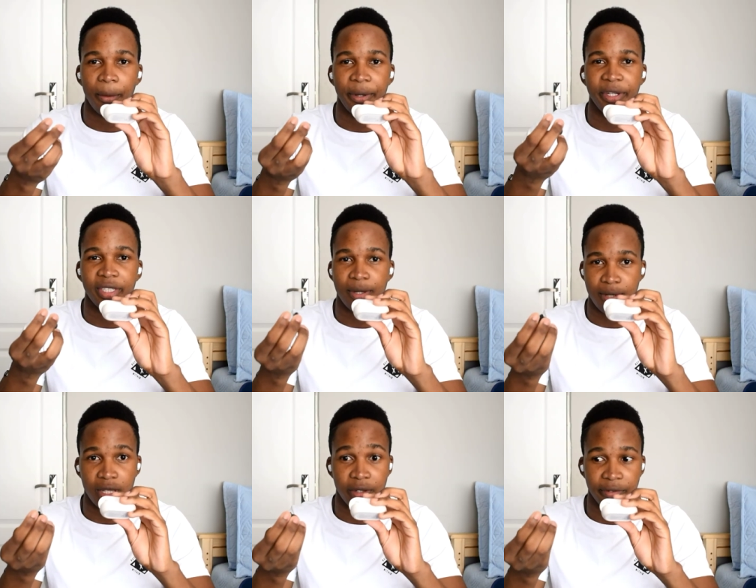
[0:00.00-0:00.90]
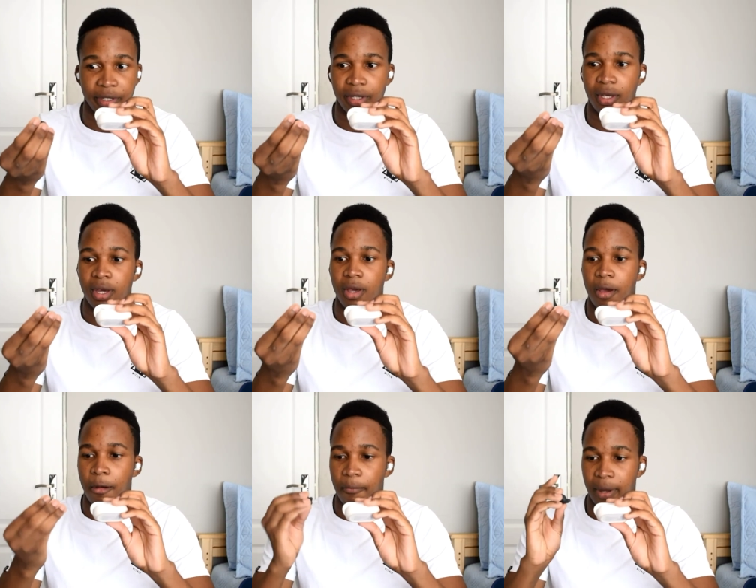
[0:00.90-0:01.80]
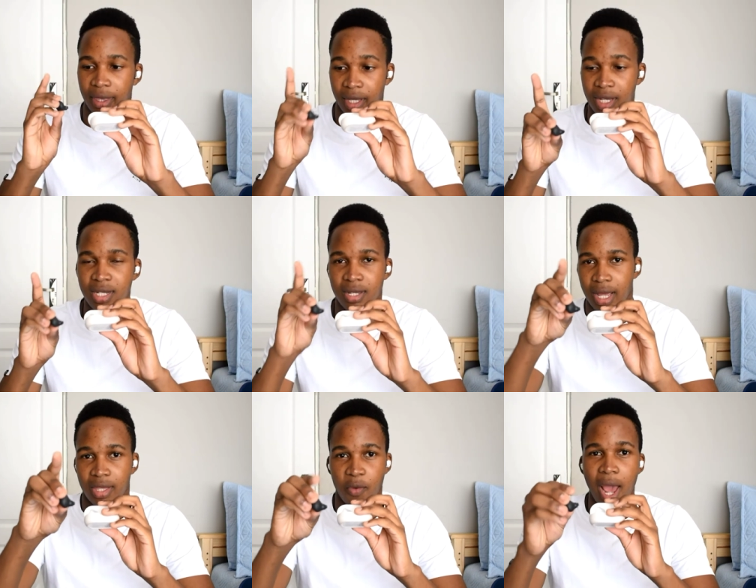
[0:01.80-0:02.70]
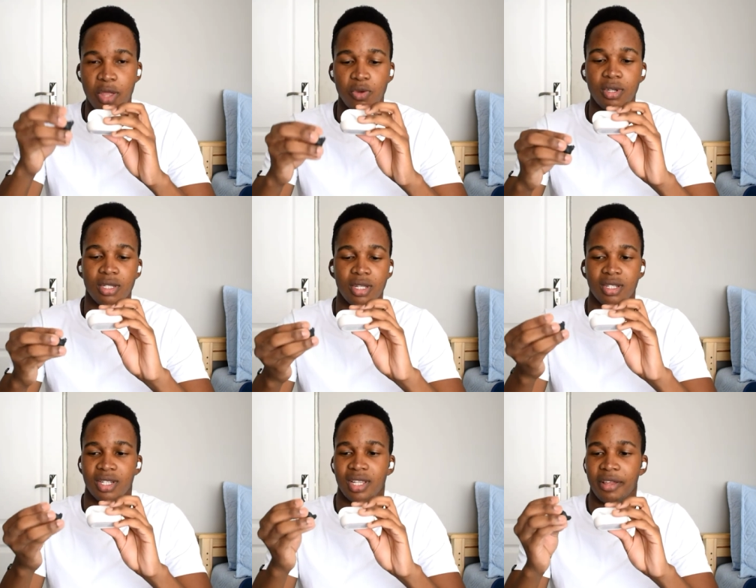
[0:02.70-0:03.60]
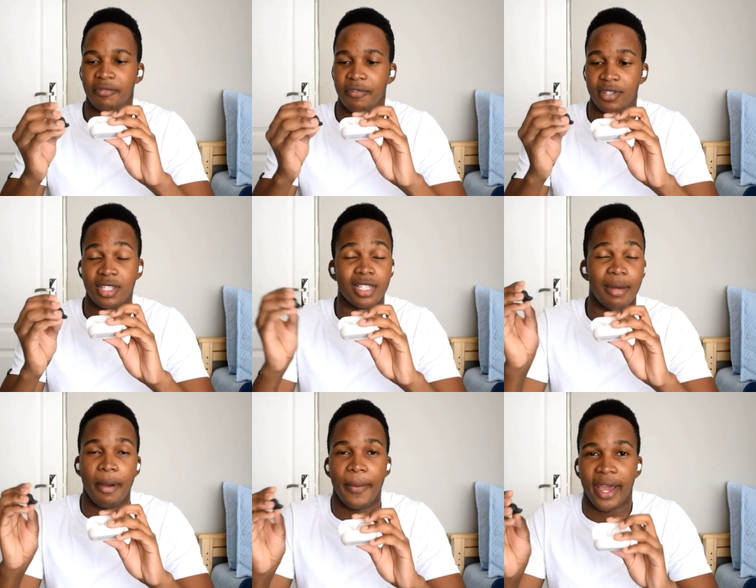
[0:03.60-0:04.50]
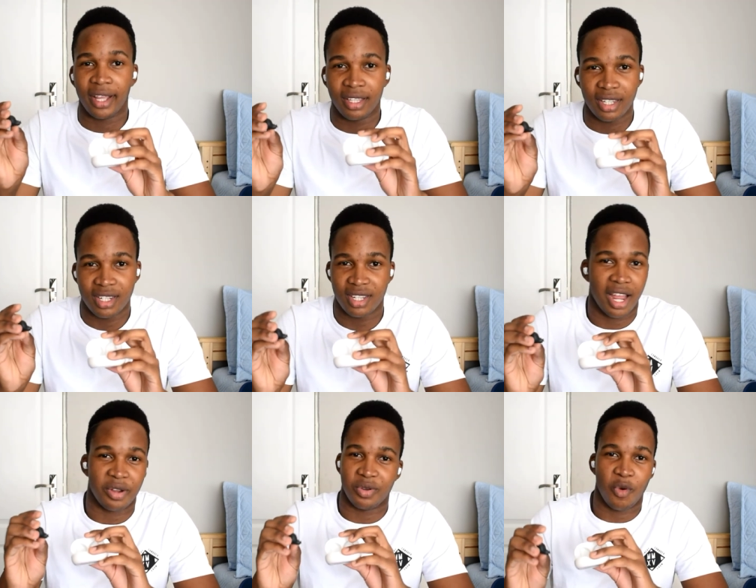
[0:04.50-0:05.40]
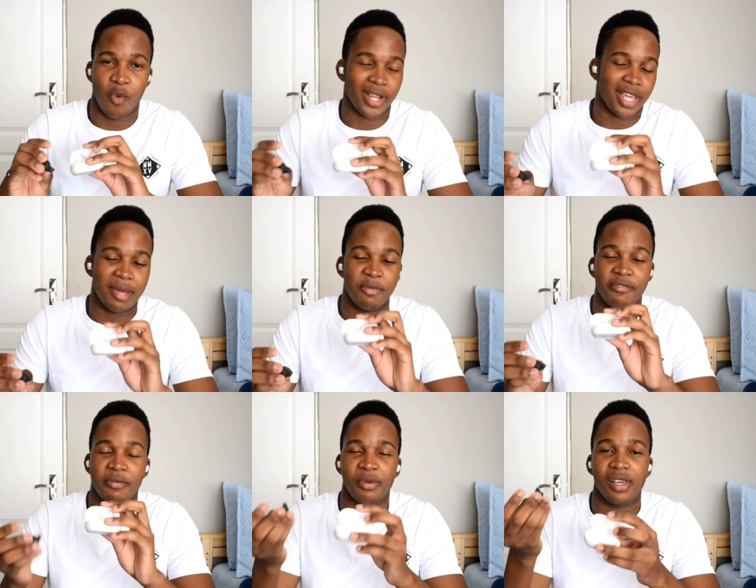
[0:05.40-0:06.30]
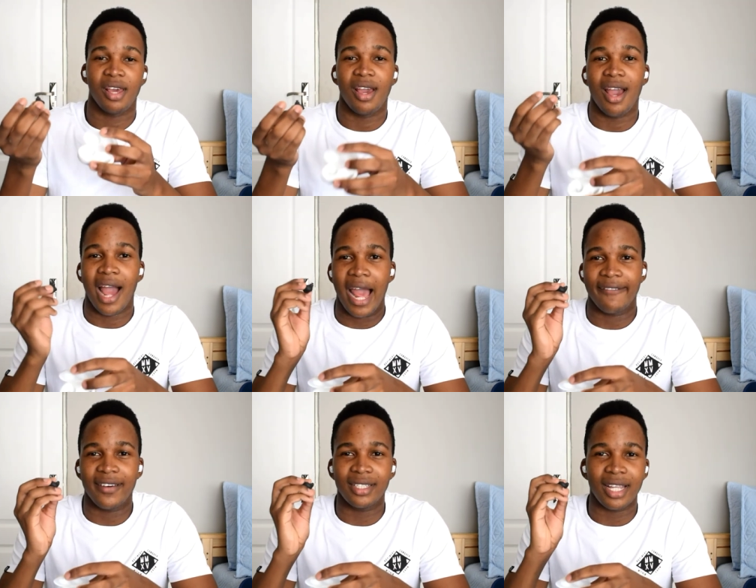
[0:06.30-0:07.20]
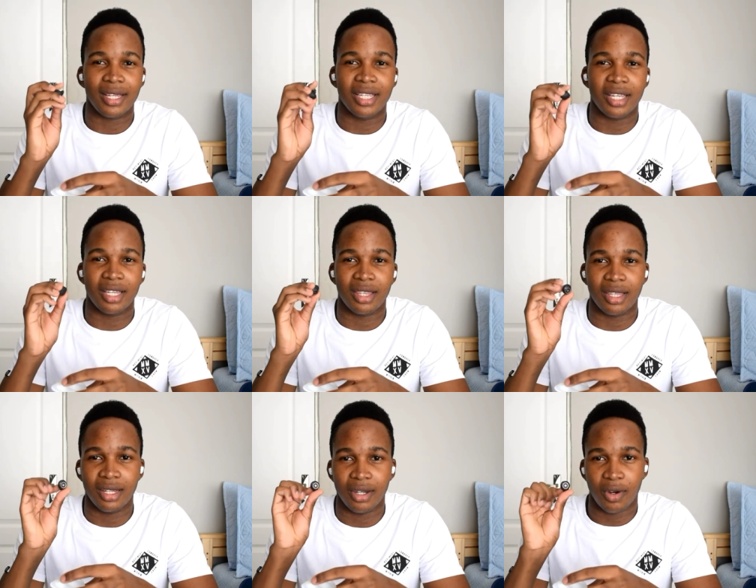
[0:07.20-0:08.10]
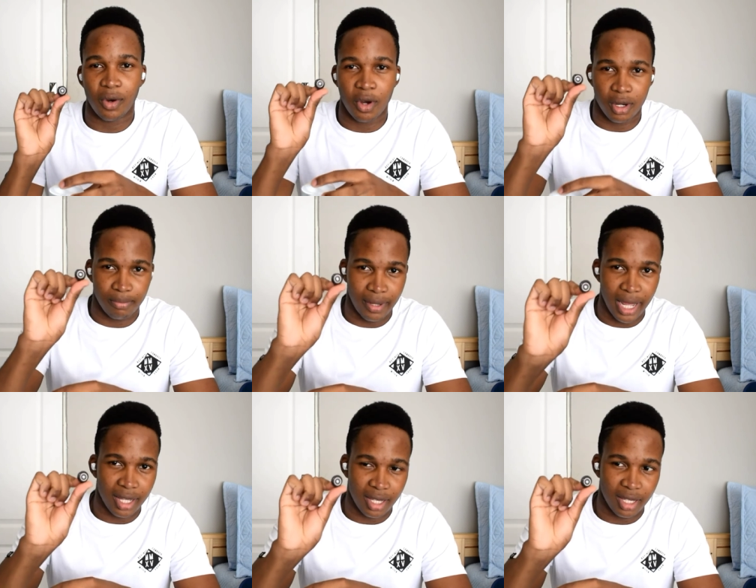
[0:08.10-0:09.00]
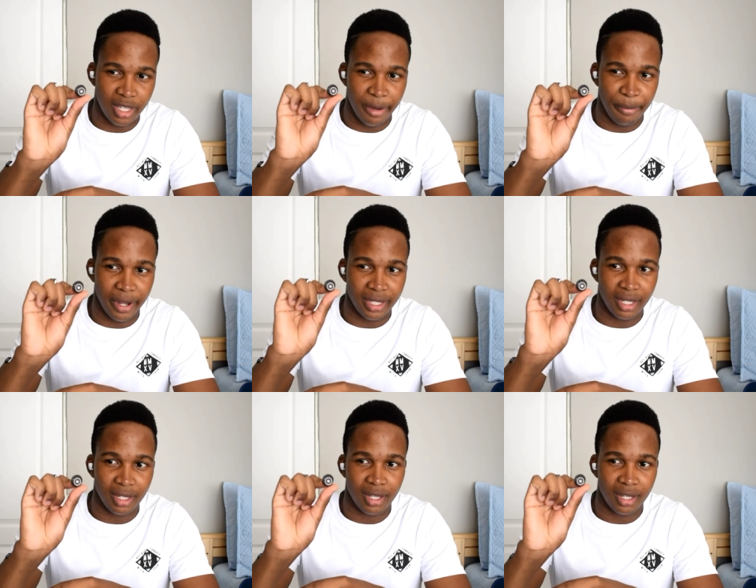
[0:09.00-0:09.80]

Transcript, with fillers: rubber ear tips are different. But the reason, the way I noticed this is that for some apparent reason, I don't know what came over me, I felt like taking the black earbud